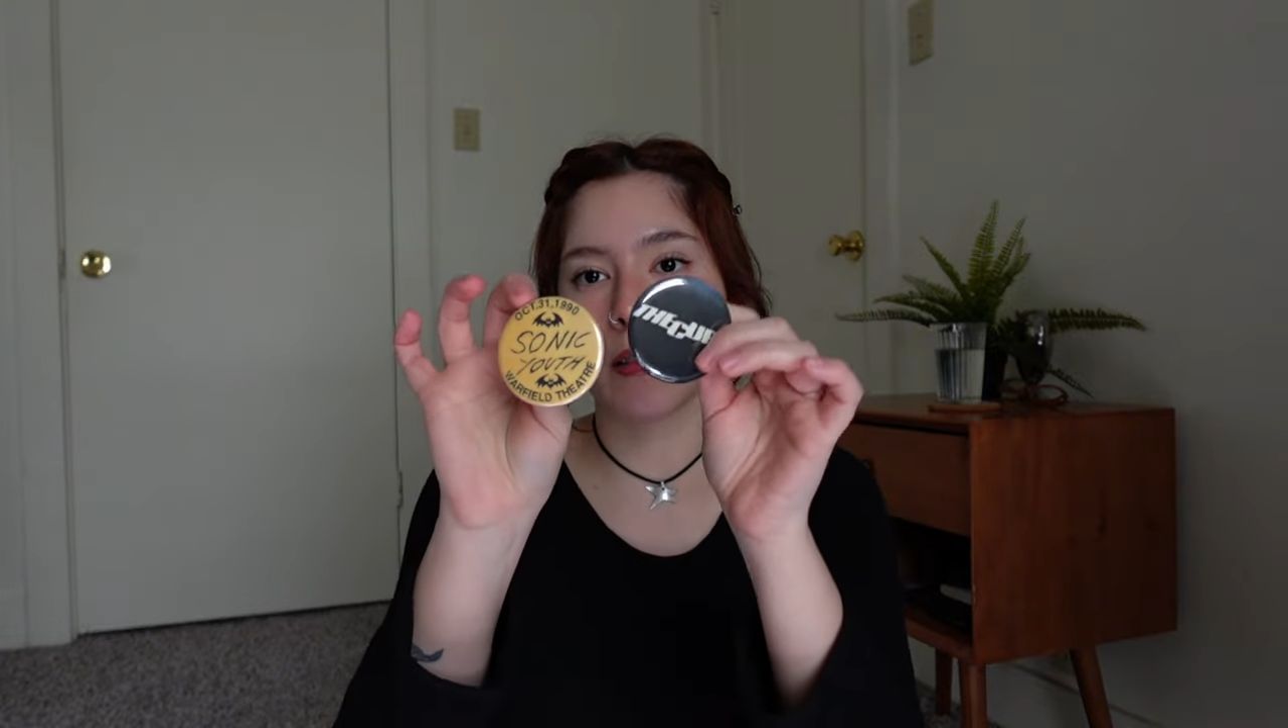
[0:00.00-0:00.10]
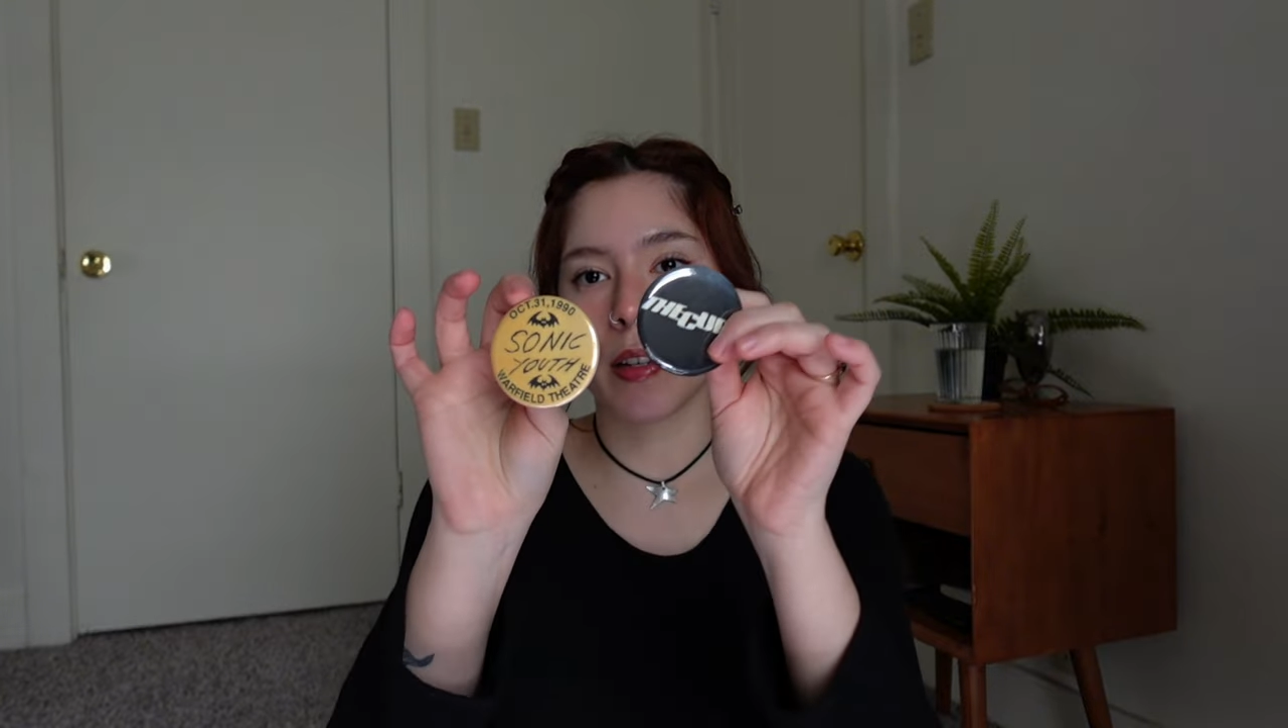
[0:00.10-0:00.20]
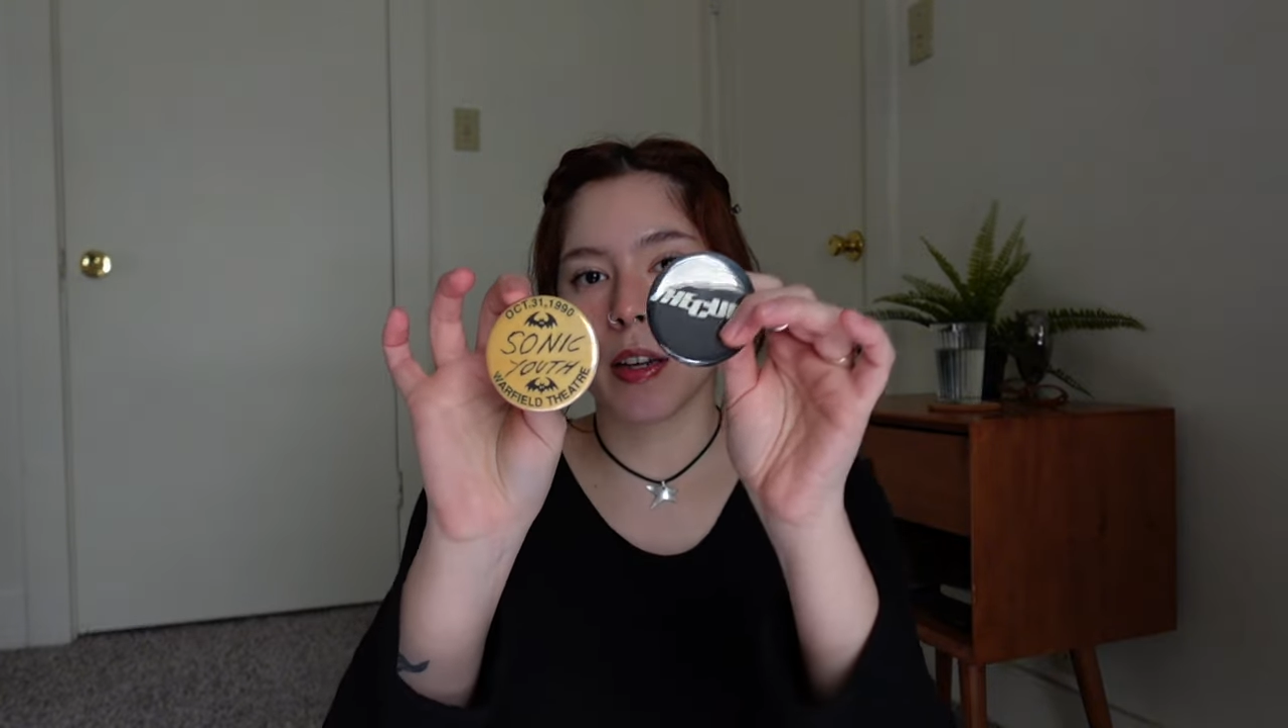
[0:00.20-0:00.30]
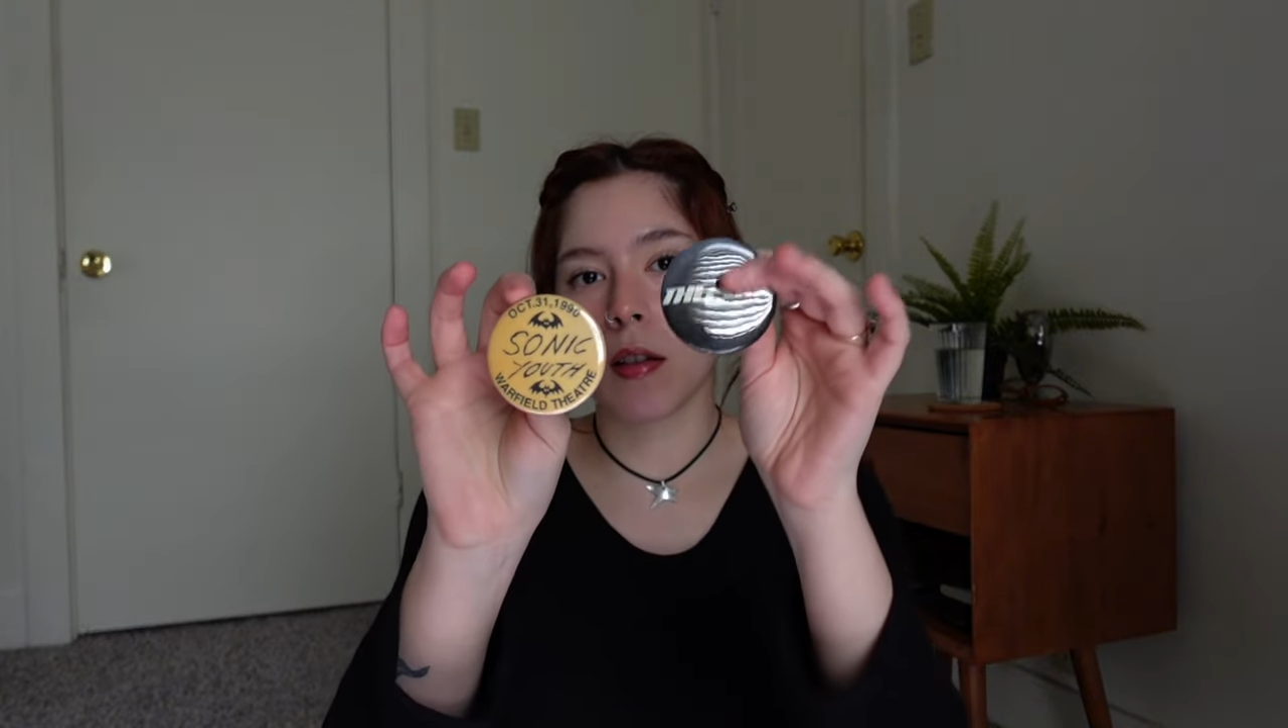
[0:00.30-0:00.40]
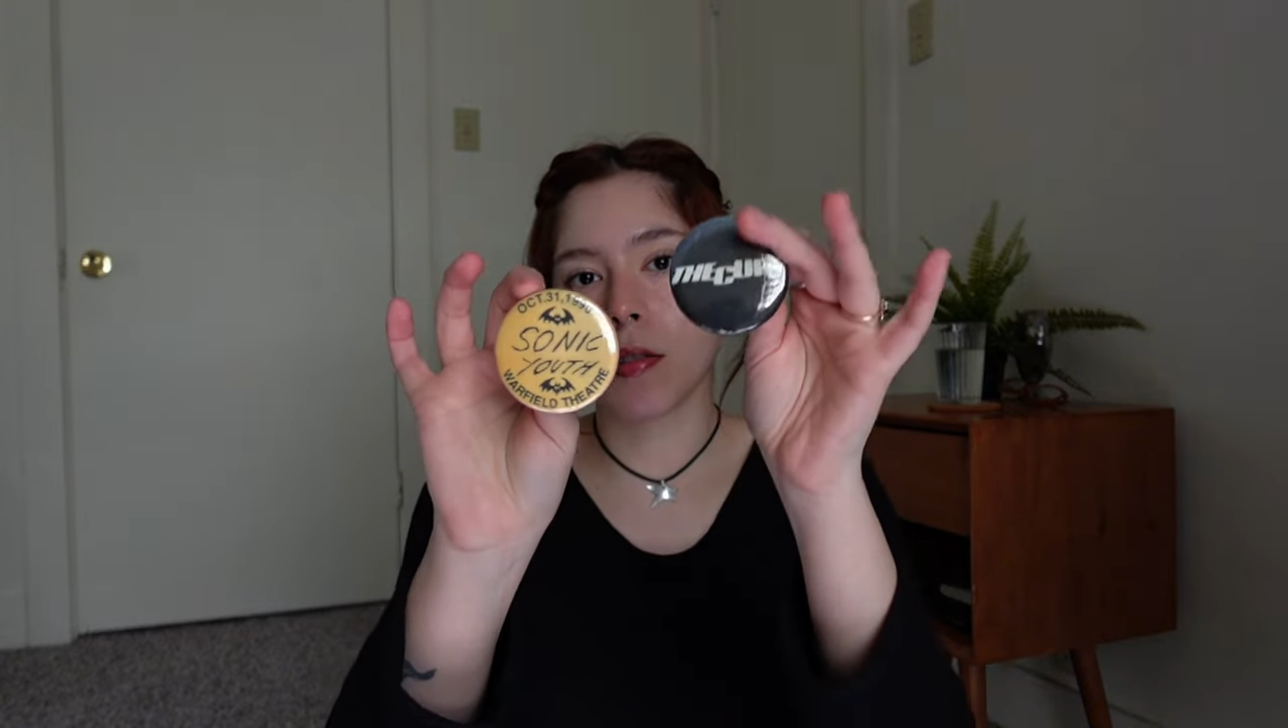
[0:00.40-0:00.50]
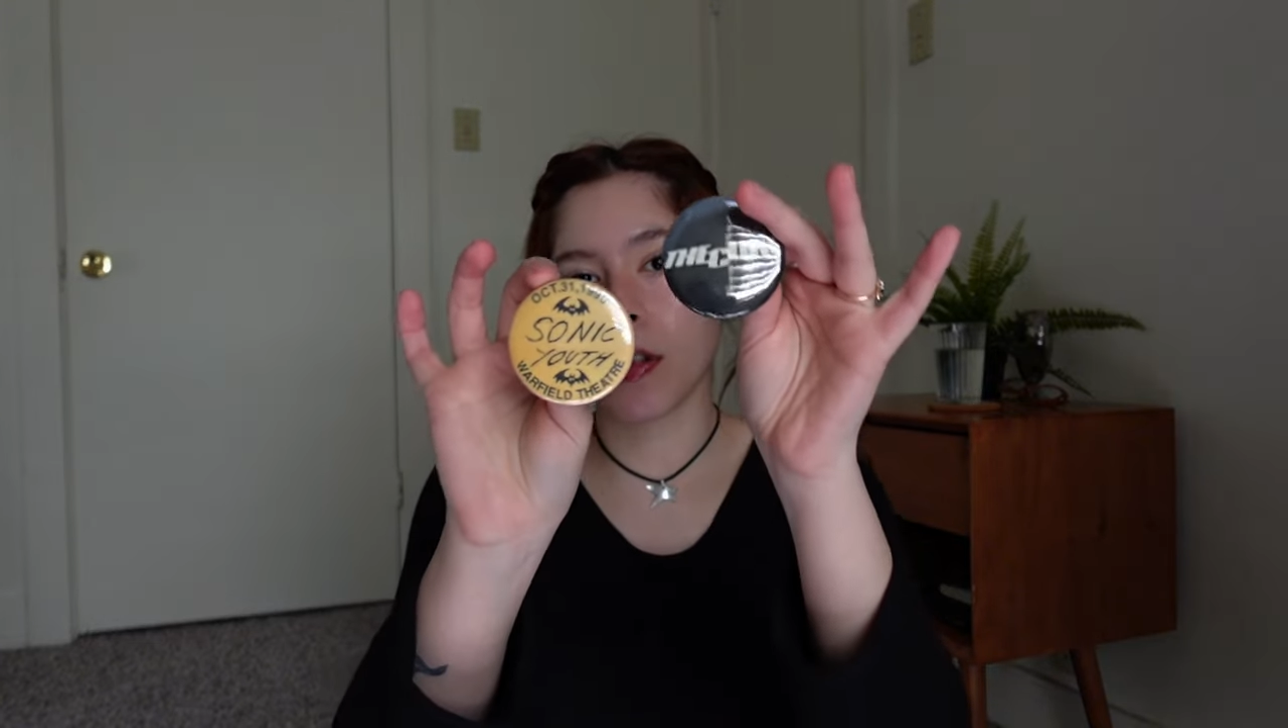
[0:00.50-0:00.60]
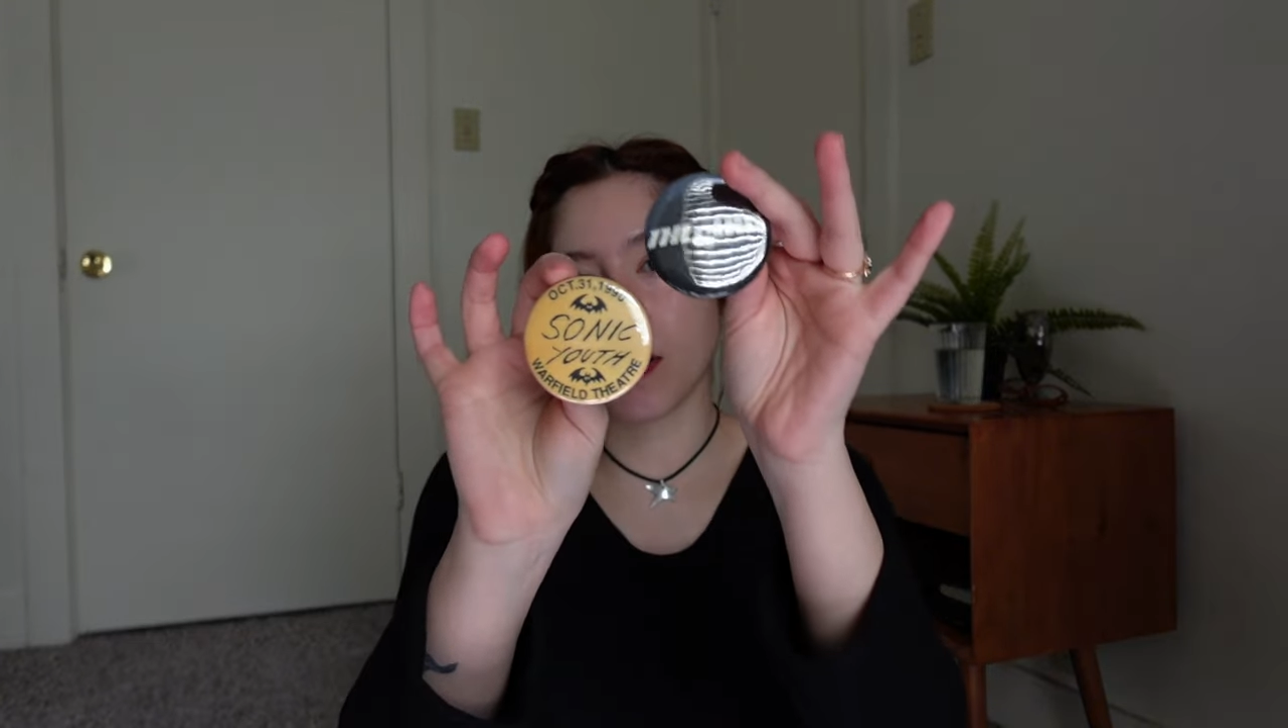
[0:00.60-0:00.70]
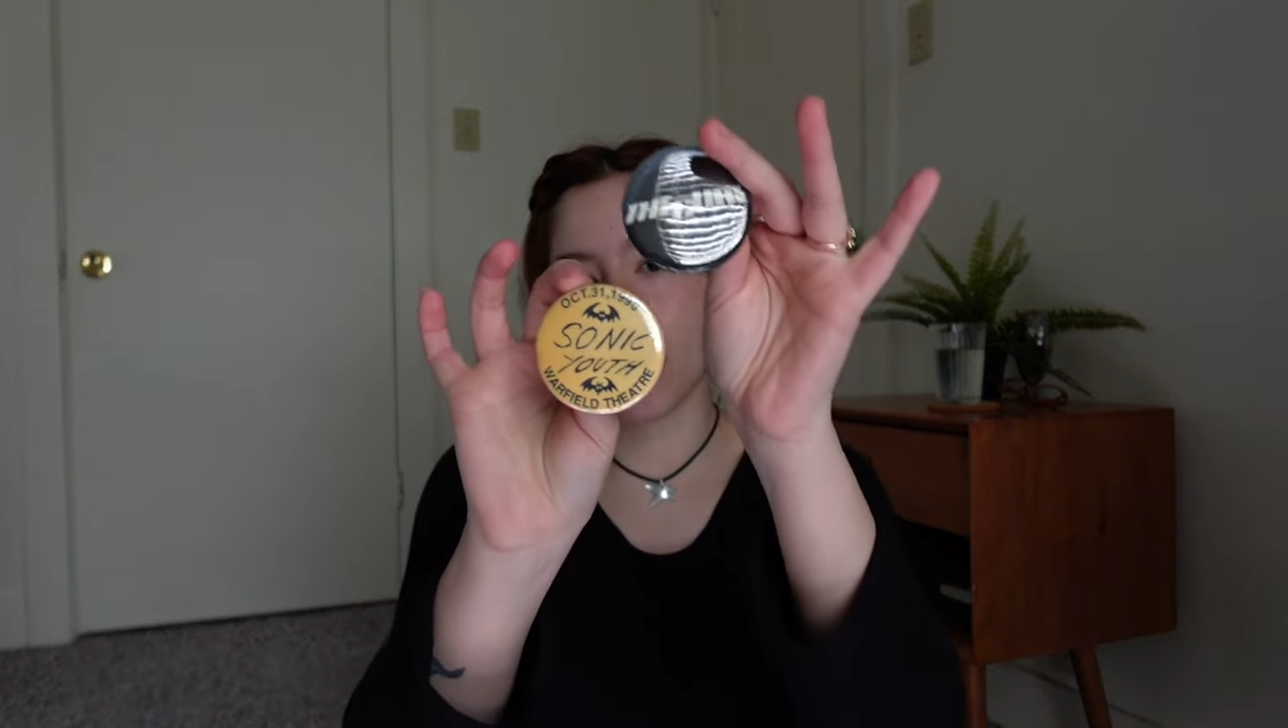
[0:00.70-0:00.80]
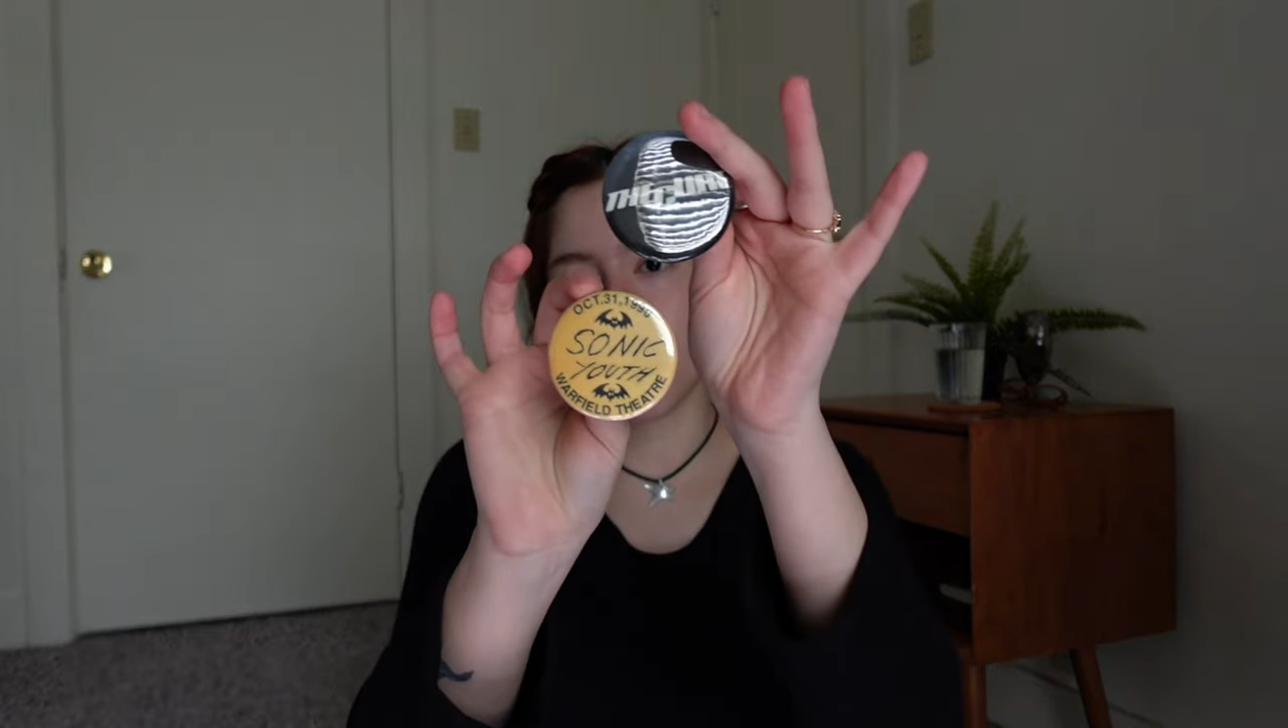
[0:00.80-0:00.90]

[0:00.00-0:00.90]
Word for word: Like how sick are